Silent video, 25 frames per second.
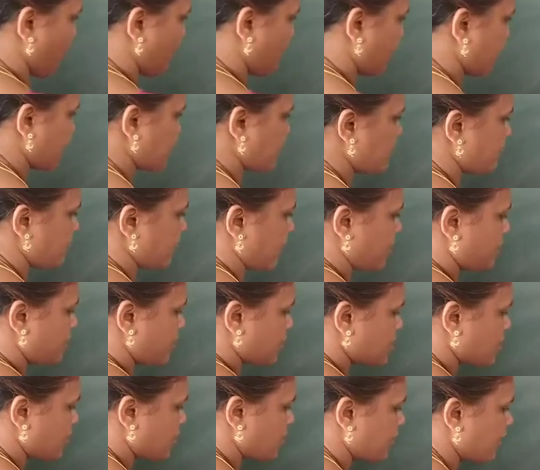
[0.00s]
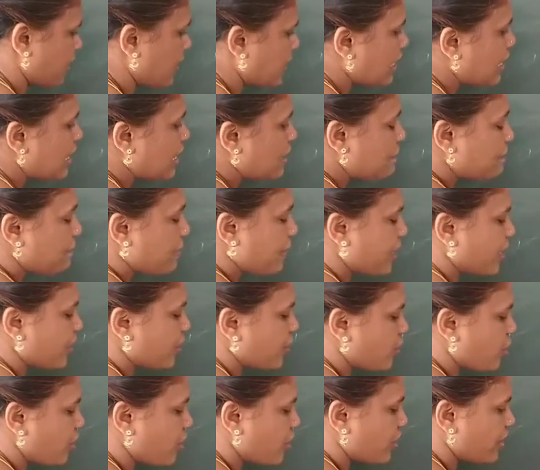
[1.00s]
properties of elements are the
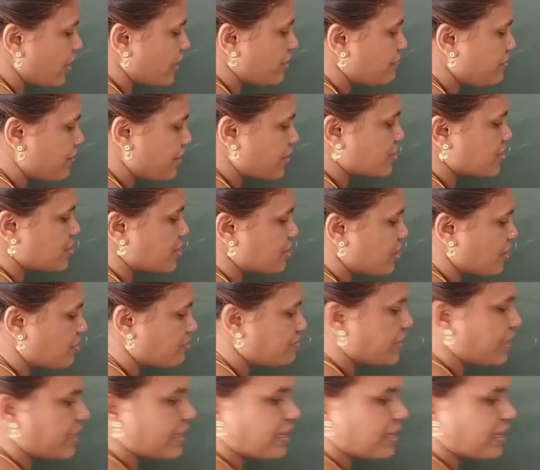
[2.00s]
periodic function of